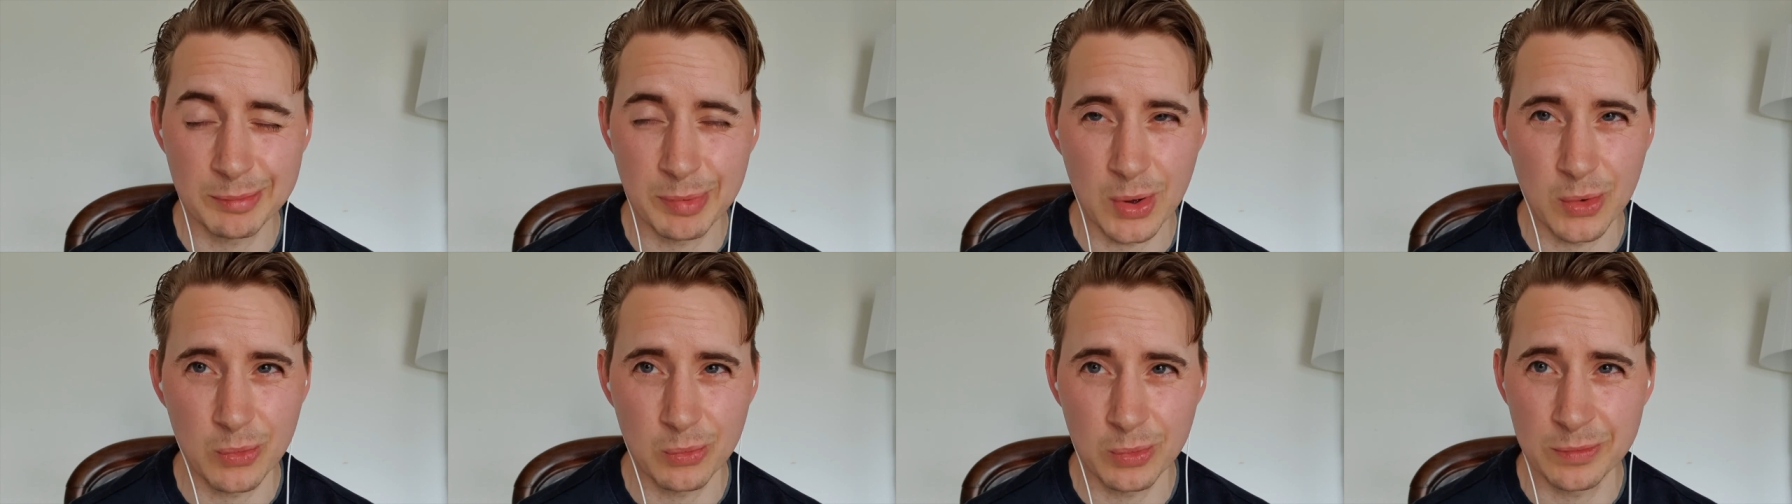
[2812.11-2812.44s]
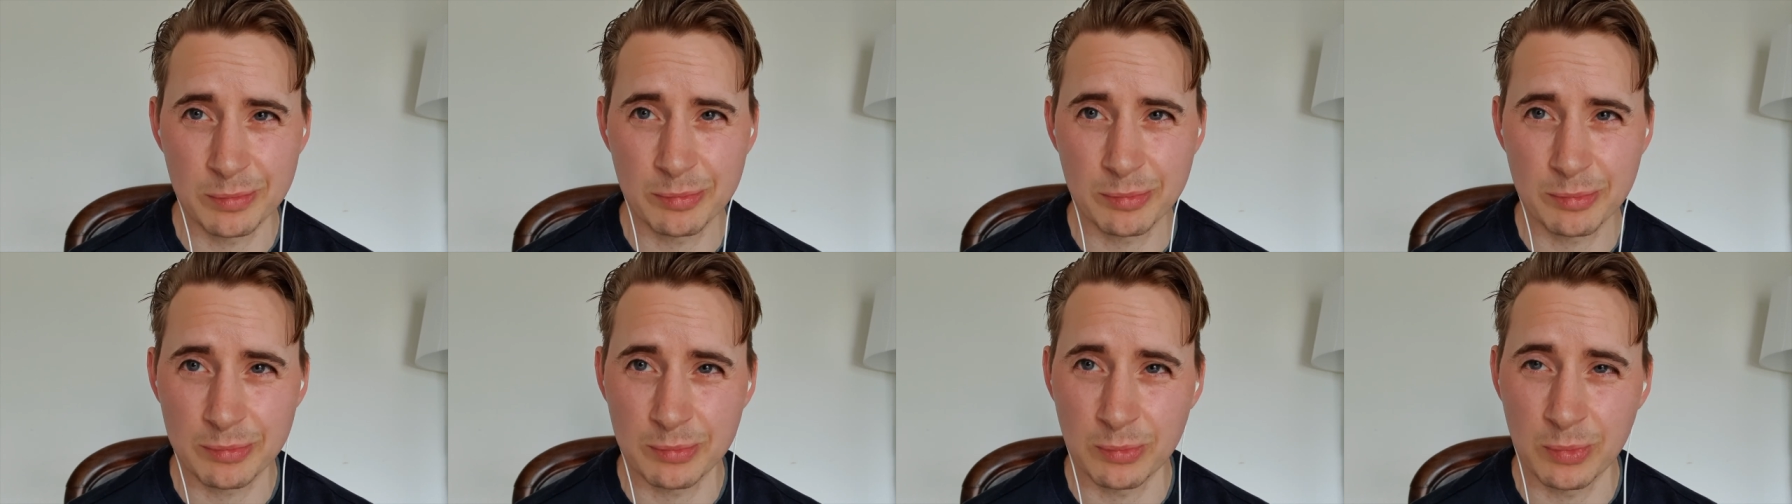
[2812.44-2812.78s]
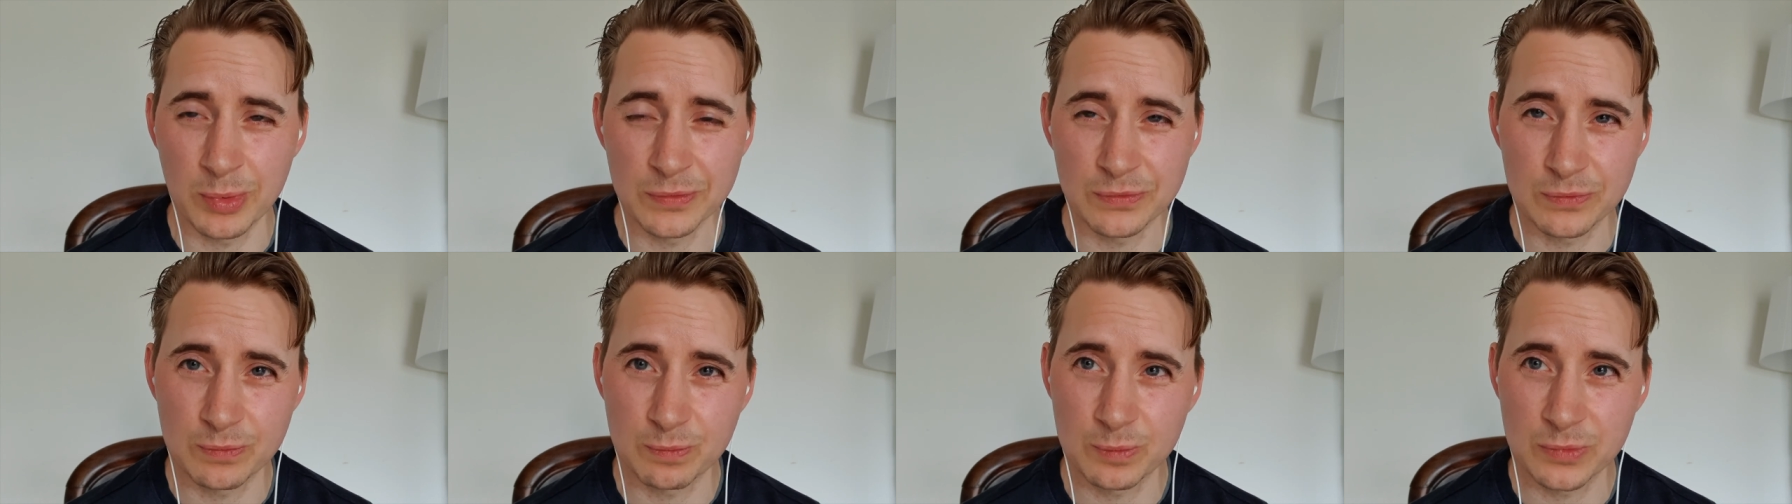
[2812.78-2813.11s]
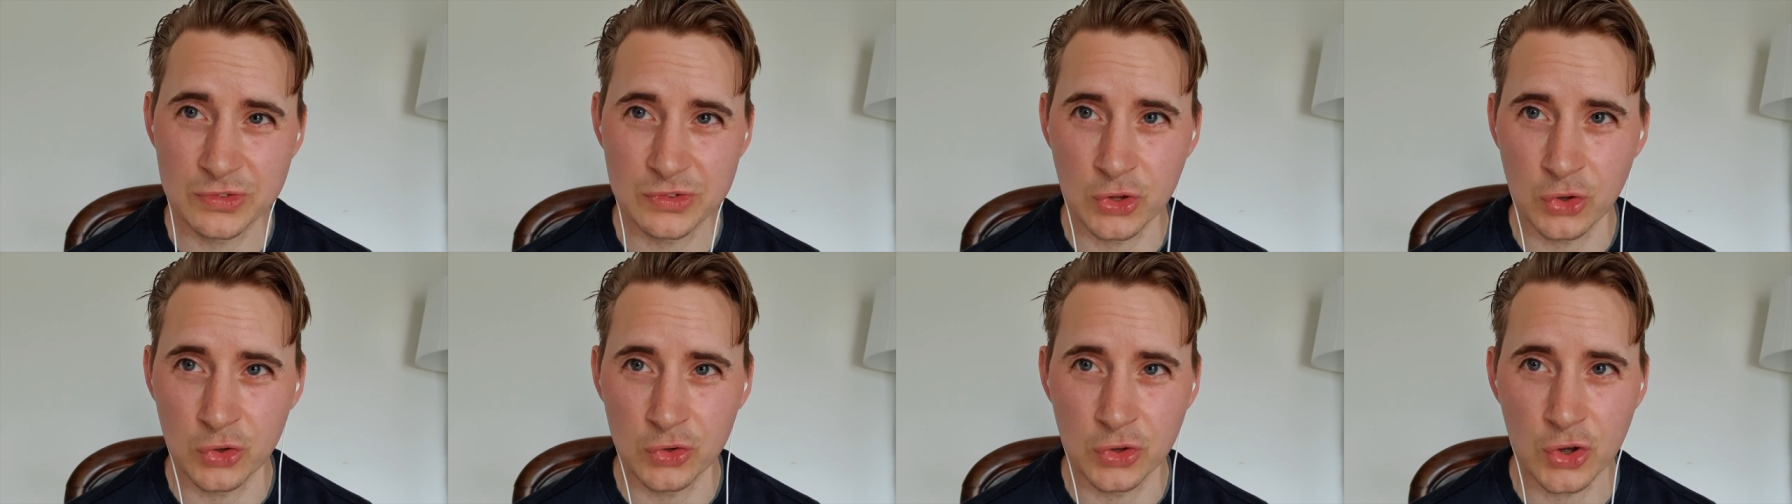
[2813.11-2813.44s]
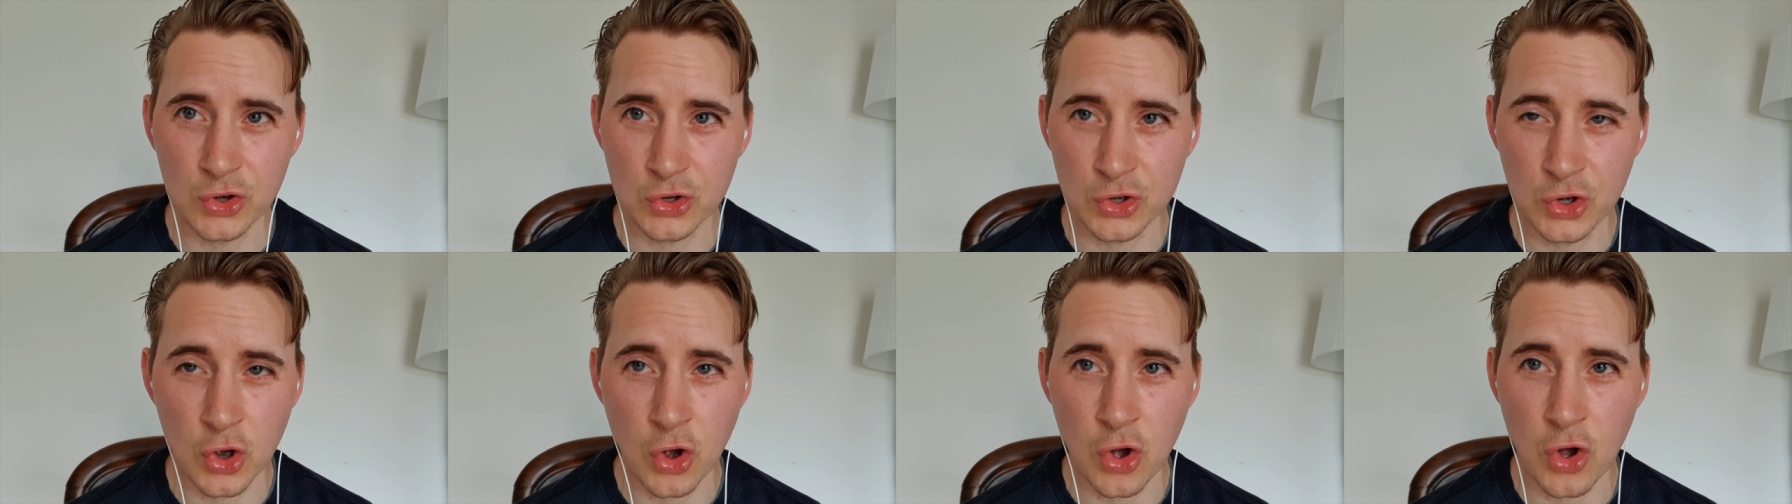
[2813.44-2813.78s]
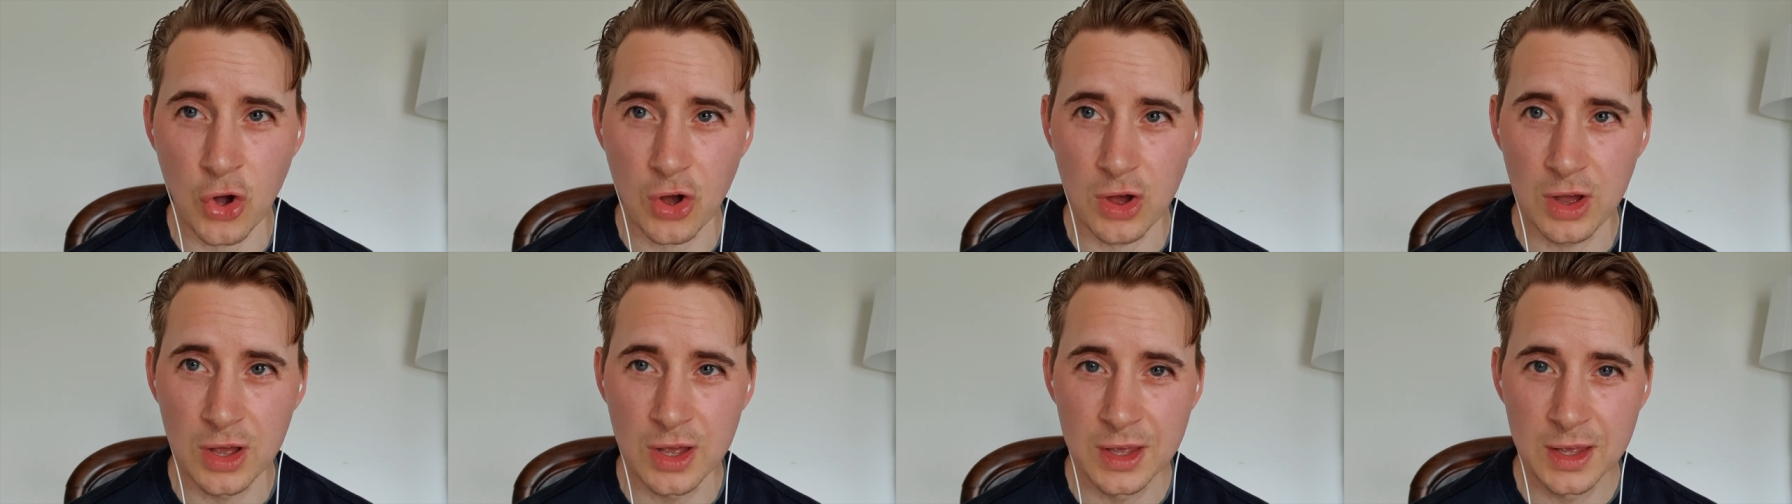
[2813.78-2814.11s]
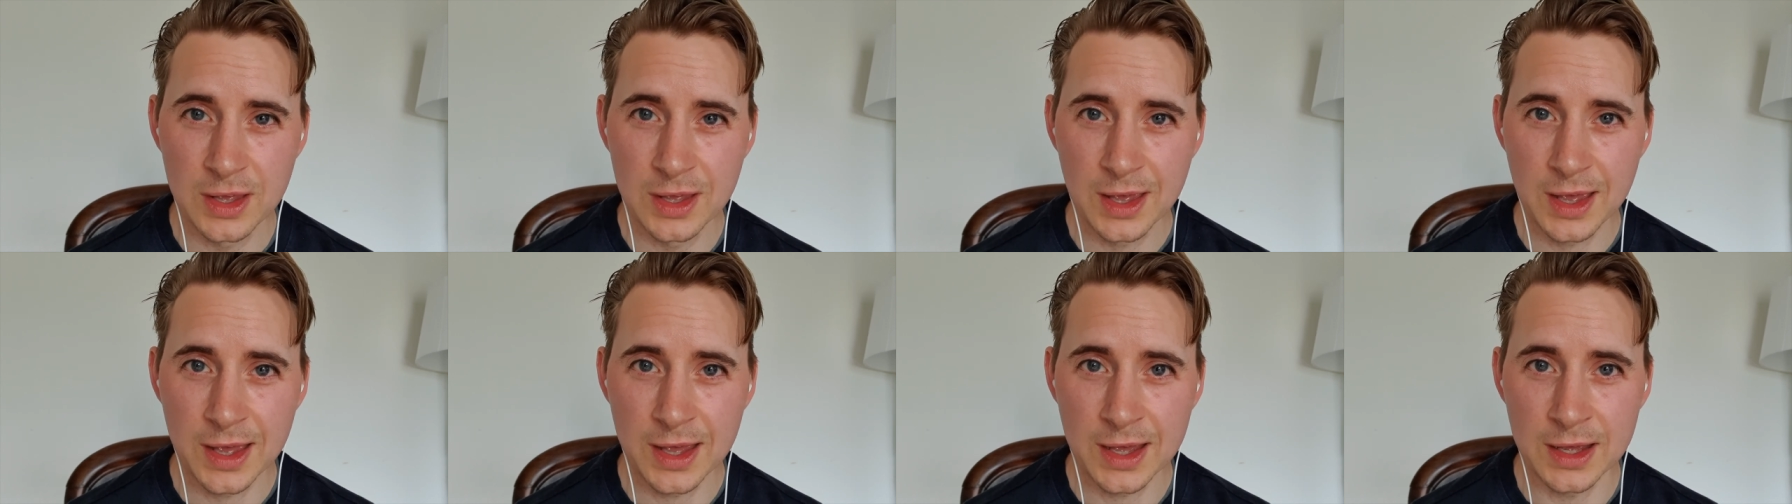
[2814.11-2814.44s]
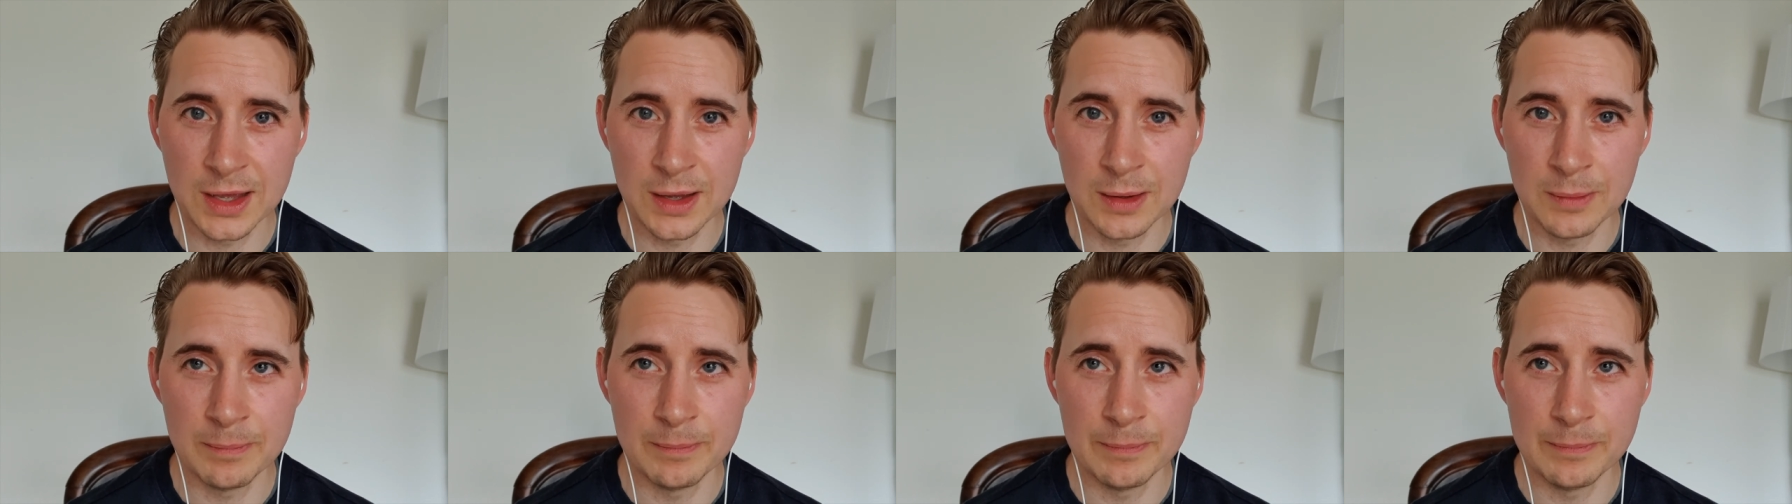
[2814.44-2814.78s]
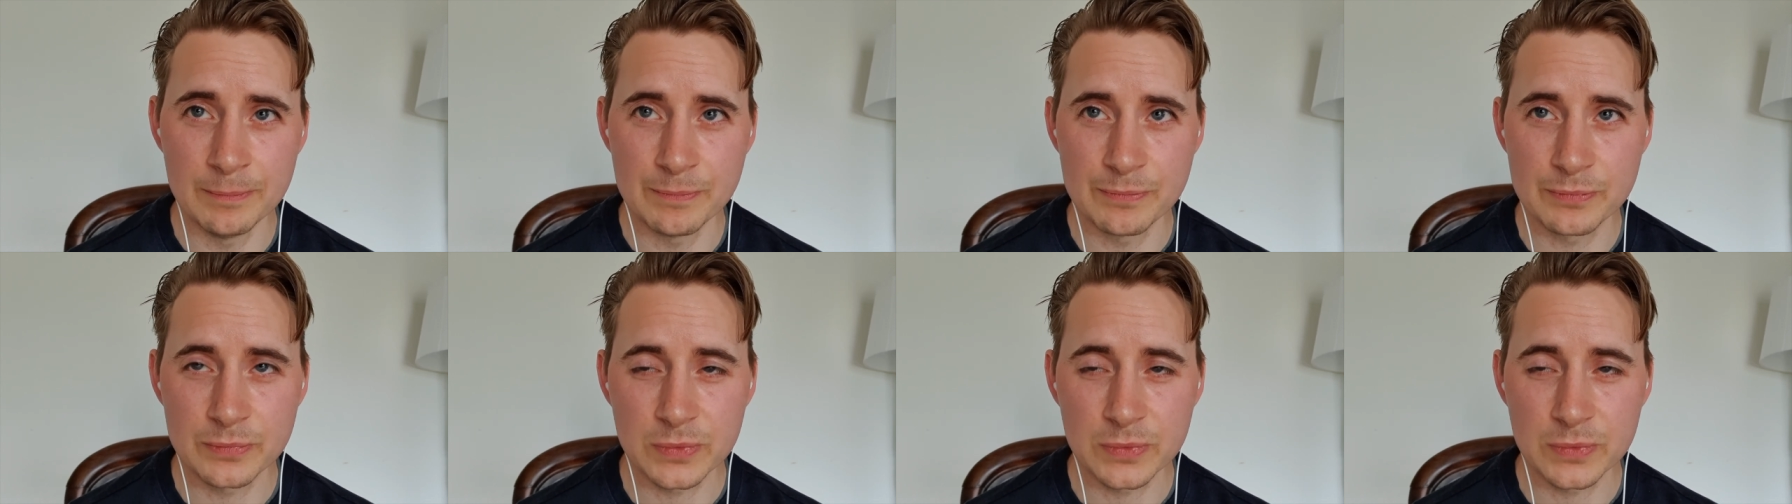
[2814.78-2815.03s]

but we've we've still not got um,